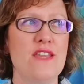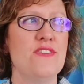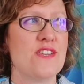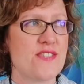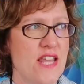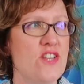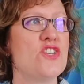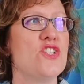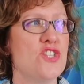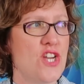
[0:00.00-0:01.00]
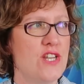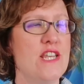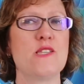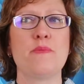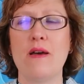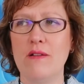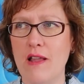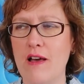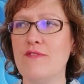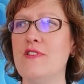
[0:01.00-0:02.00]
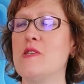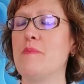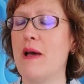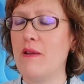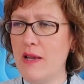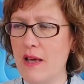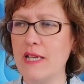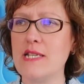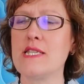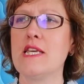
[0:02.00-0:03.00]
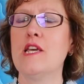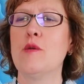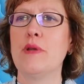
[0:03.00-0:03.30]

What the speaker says: and the ascension journey is about love, it's about light,